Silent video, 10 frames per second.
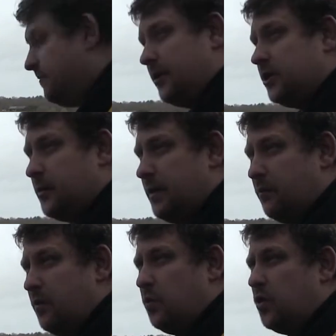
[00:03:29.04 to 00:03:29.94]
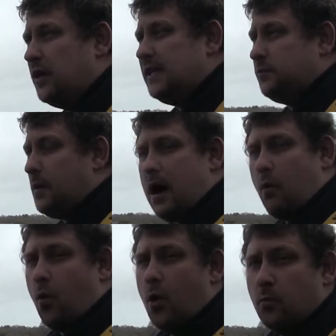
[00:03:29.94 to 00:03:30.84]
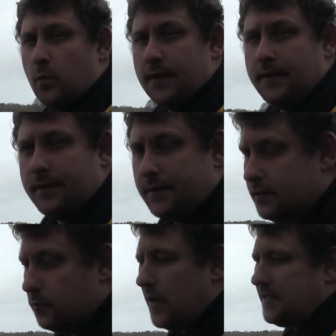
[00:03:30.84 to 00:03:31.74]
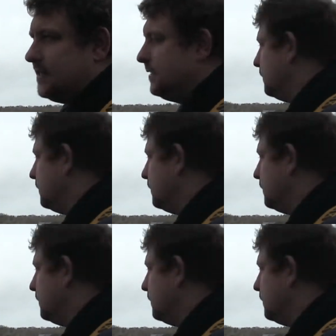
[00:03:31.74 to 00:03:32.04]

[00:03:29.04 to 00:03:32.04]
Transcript: to be honest with you, it's quite a warm wind. It's a westerly